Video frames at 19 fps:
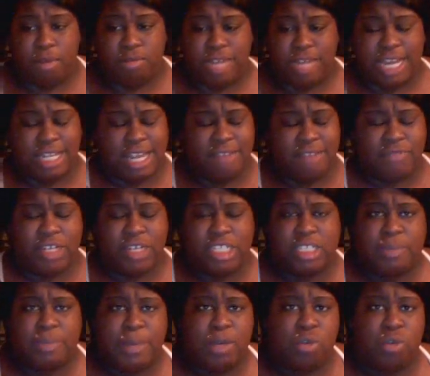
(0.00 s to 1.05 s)
They didn't really
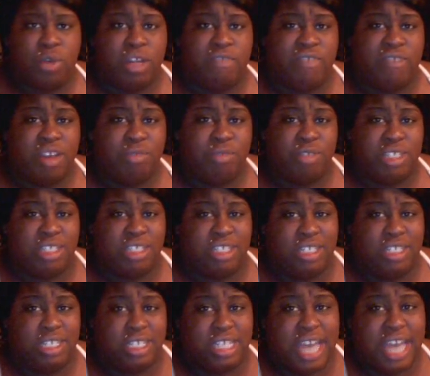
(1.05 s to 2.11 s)
speak on if it was
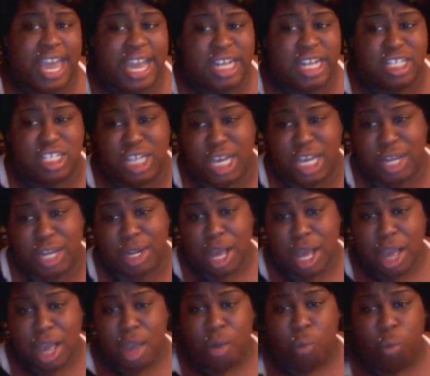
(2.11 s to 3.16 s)
text and
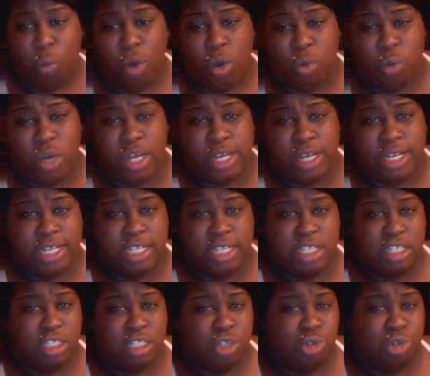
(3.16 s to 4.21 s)
what
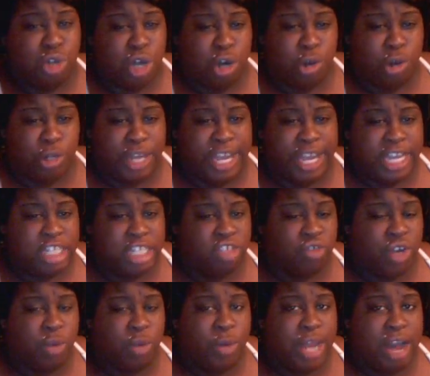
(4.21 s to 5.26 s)
was, the
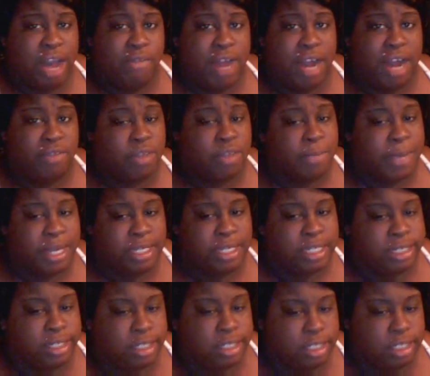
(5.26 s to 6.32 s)
injury or whatever after being
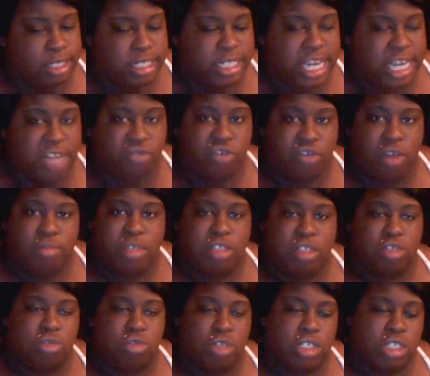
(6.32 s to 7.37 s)
detached from the
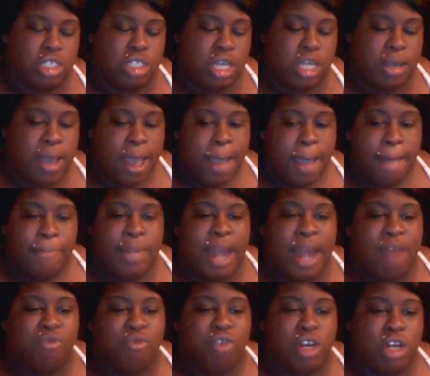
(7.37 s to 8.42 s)
toilet seat. But
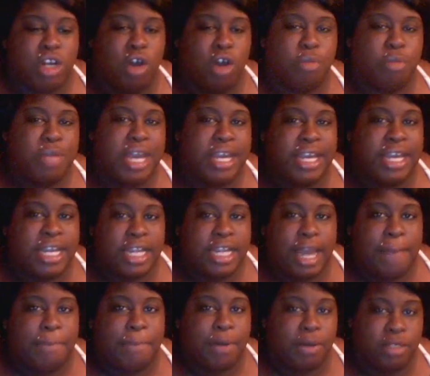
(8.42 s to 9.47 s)
I really hope they get
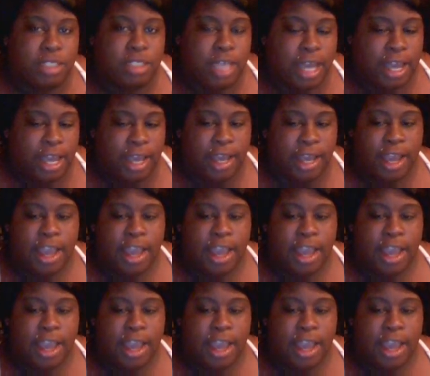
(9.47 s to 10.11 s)
that person,